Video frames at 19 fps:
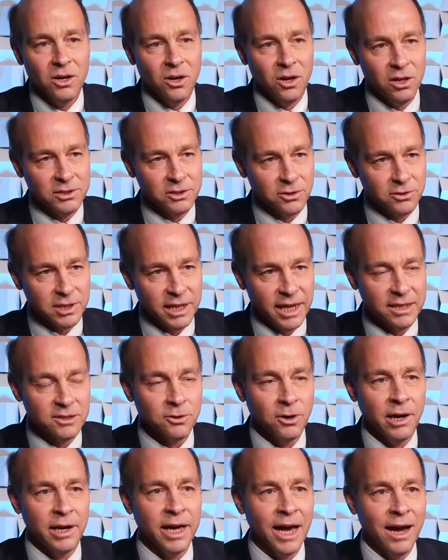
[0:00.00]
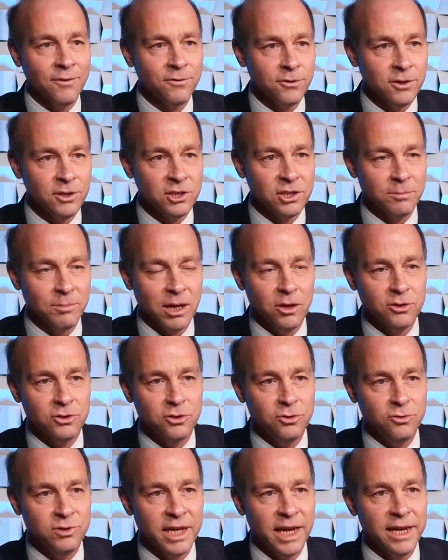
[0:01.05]
Also takes on average about
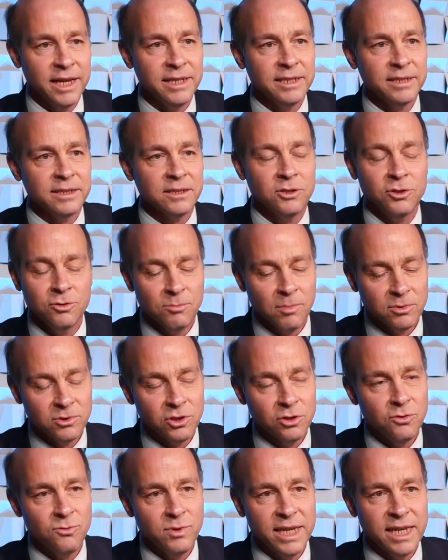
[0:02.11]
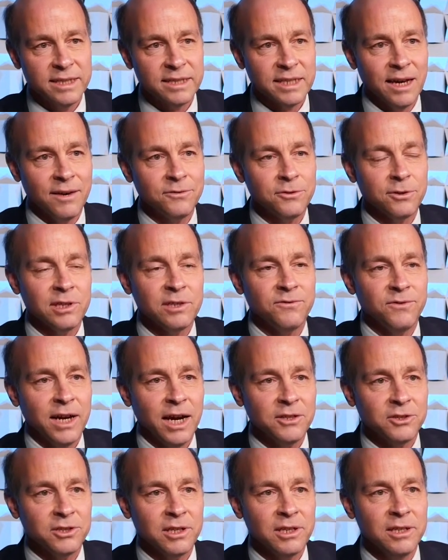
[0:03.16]
2 weeks after
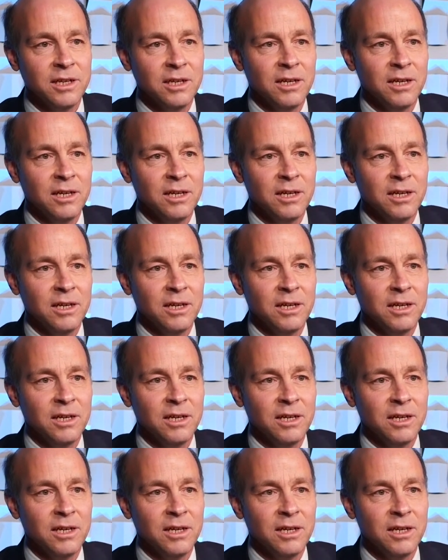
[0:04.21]
infection